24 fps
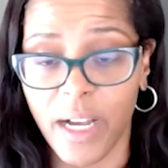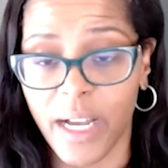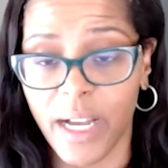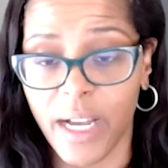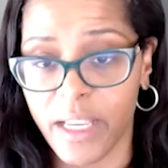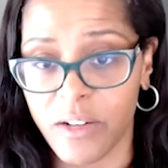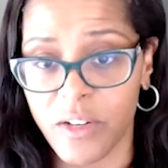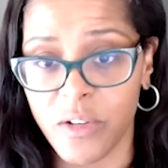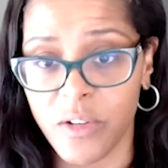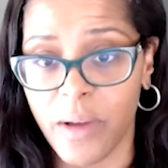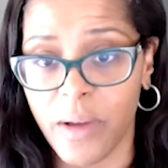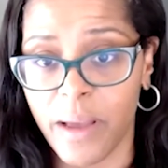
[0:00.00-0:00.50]
I
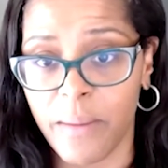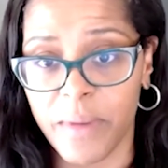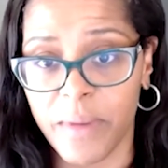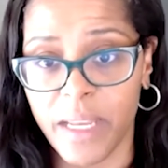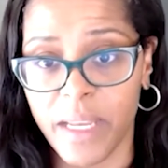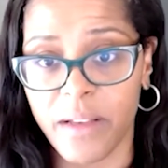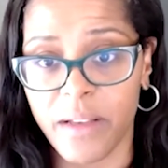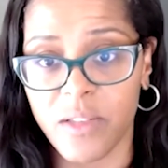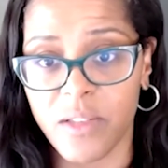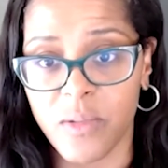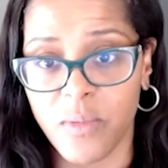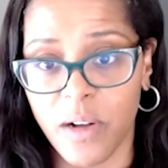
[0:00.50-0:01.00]
can do
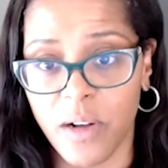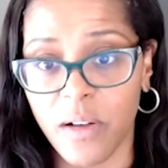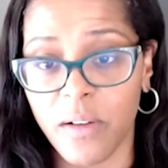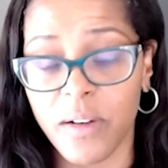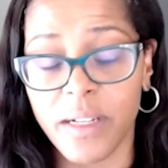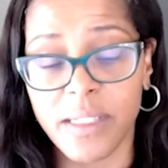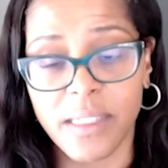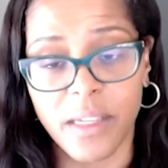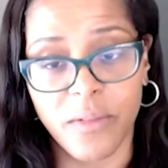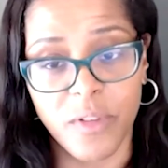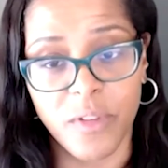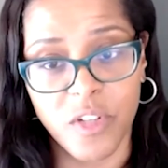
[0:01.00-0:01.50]
M&A as well
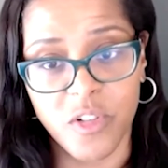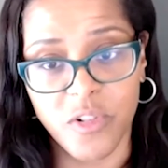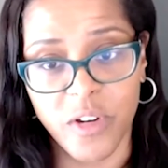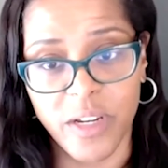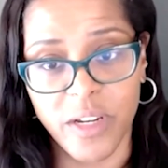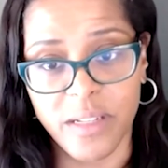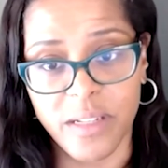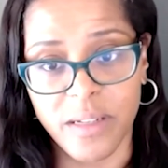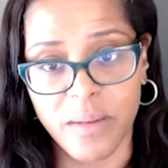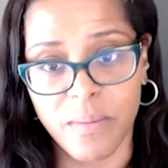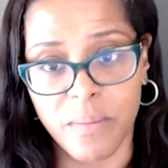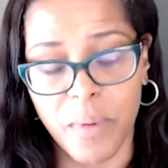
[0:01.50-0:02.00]
because I was
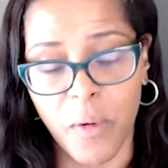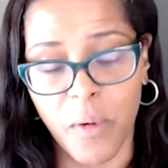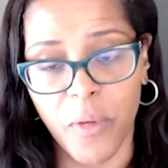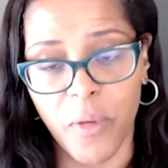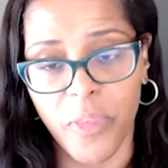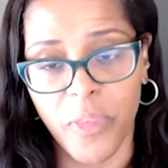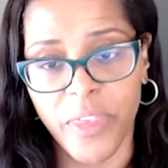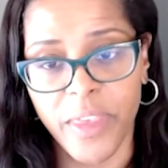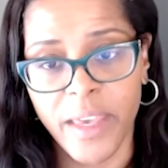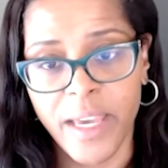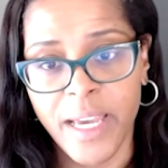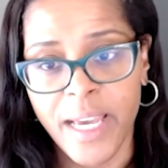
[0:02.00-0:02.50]
trained in
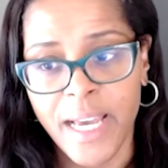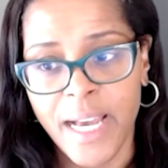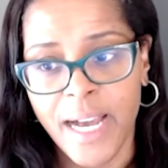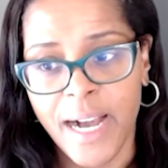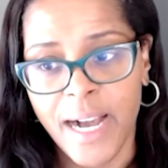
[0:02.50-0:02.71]
both.